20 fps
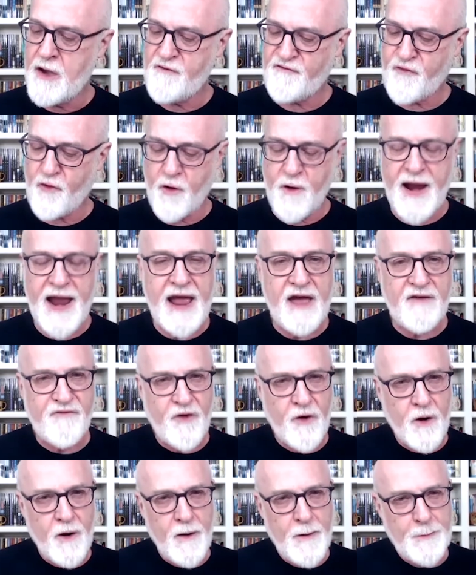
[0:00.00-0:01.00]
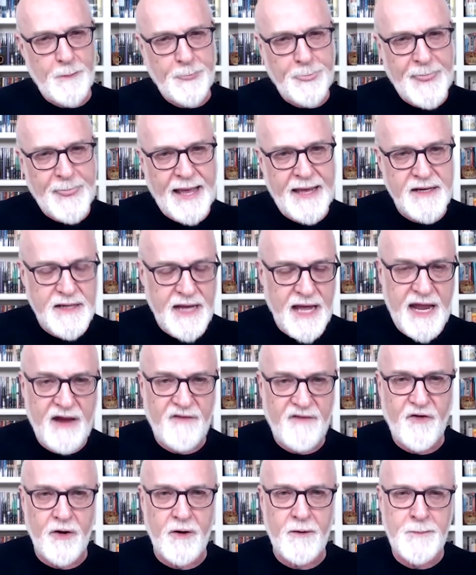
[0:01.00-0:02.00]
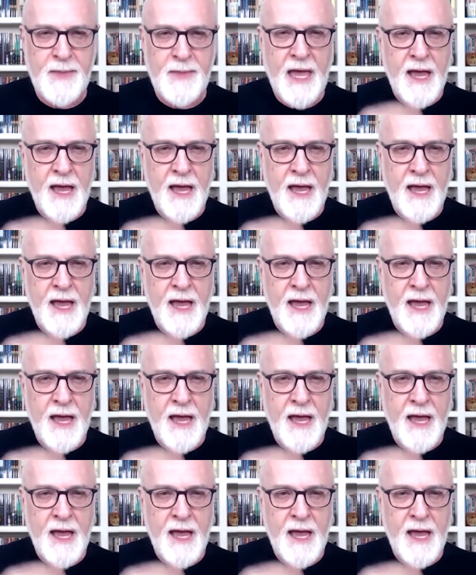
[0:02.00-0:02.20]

forever and ever.